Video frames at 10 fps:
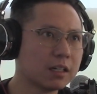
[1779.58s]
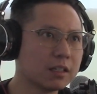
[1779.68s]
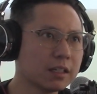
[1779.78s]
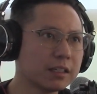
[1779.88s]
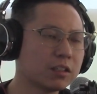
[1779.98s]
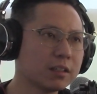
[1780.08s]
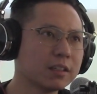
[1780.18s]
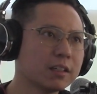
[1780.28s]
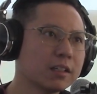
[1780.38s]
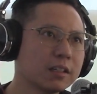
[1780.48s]
like,
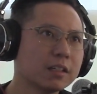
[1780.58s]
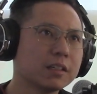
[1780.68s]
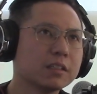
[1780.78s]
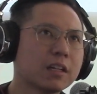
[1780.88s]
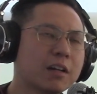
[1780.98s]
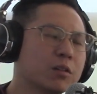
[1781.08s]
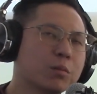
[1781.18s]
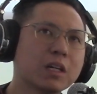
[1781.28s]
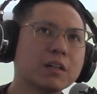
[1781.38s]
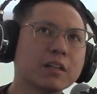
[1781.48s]
I don't know
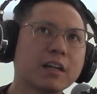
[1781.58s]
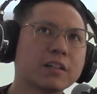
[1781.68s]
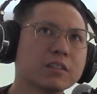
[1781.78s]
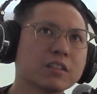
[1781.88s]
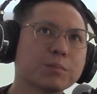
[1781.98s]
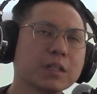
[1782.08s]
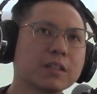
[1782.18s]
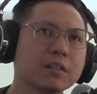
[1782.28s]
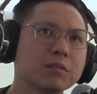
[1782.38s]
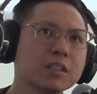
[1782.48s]
where I heard this, but like
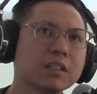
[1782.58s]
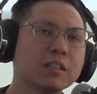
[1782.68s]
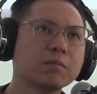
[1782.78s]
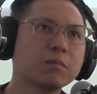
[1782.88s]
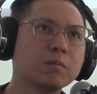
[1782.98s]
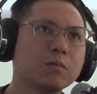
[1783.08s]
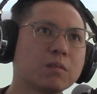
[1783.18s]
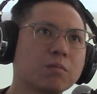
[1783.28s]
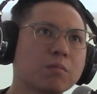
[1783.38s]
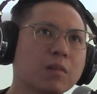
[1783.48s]
a
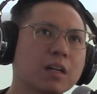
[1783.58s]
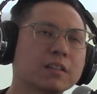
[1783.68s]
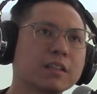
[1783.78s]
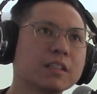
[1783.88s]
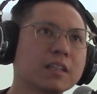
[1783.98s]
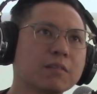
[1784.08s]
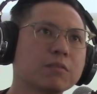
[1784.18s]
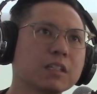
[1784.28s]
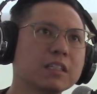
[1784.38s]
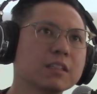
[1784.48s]
good thing that
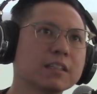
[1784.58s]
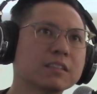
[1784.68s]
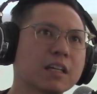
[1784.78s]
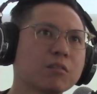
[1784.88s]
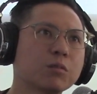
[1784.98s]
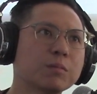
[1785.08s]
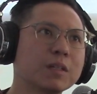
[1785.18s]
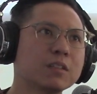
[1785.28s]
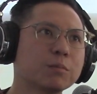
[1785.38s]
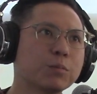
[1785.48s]
really like settled with me
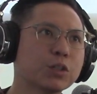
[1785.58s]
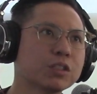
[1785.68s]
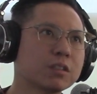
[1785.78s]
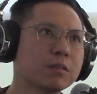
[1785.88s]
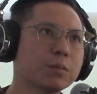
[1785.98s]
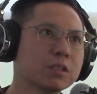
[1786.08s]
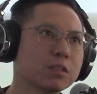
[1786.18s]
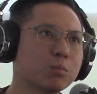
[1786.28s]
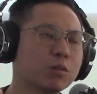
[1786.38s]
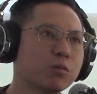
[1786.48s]
to push the business
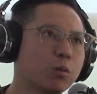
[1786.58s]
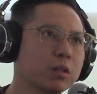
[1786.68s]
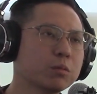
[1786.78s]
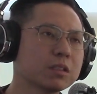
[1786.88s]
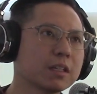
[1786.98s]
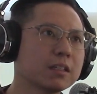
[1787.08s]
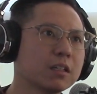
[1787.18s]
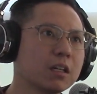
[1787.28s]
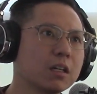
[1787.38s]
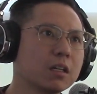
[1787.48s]
more forward was like,
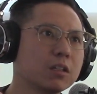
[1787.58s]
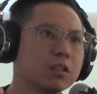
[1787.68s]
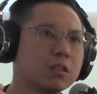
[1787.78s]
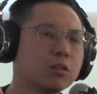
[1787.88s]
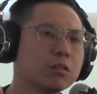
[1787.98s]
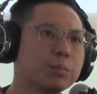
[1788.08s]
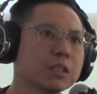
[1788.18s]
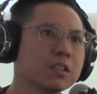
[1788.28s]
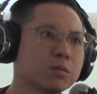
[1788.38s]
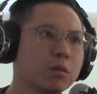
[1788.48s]
your
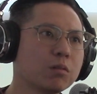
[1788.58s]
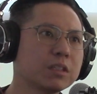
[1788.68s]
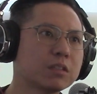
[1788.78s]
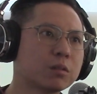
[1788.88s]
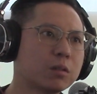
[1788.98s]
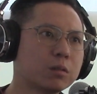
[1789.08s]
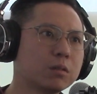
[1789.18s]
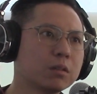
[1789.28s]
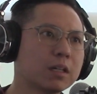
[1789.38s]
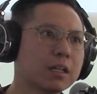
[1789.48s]
business will only grow
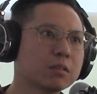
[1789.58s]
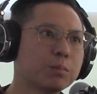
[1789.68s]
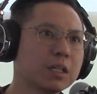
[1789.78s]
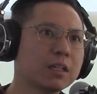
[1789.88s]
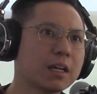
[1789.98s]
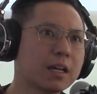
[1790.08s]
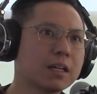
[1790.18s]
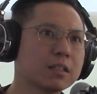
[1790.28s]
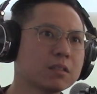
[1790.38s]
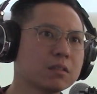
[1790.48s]
as big
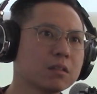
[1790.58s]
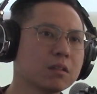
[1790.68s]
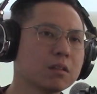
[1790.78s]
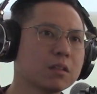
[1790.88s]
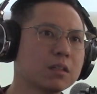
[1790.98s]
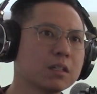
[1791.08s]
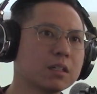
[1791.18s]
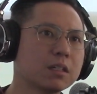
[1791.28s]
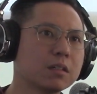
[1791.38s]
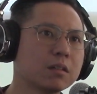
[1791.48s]
as
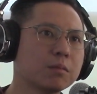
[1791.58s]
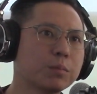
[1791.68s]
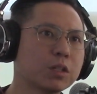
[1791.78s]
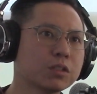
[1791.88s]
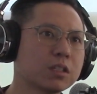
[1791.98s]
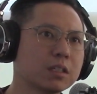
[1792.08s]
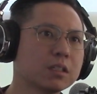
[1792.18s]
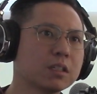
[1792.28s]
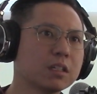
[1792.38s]
the person's